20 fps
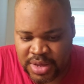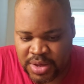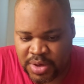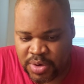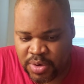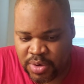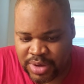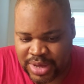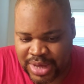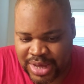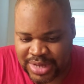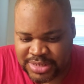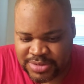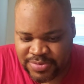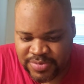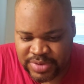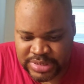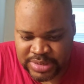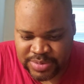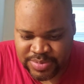Hawkeyes
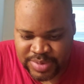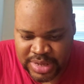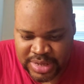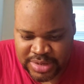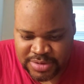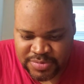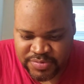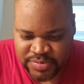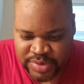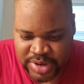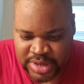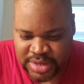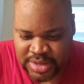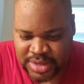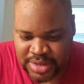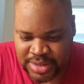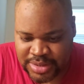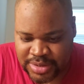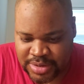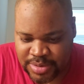defensive end Frank
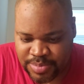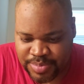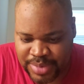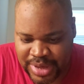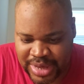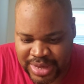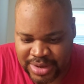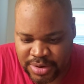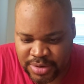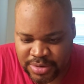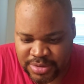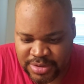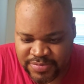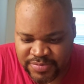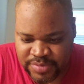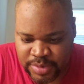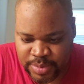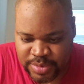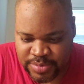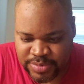Gilliam made early
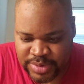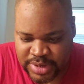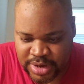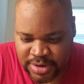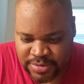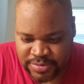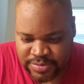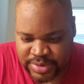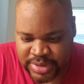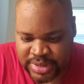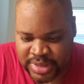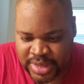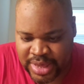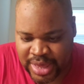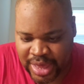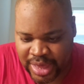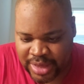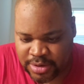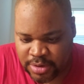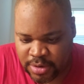fumble recovery
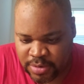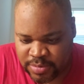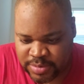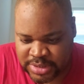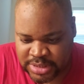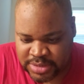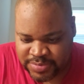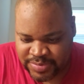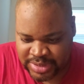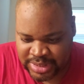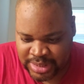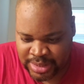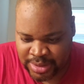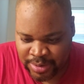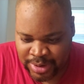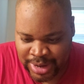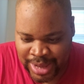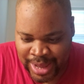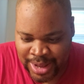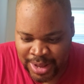at Gopher's
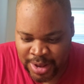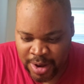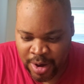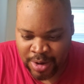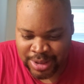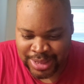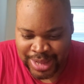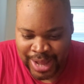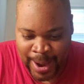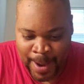38-yard line.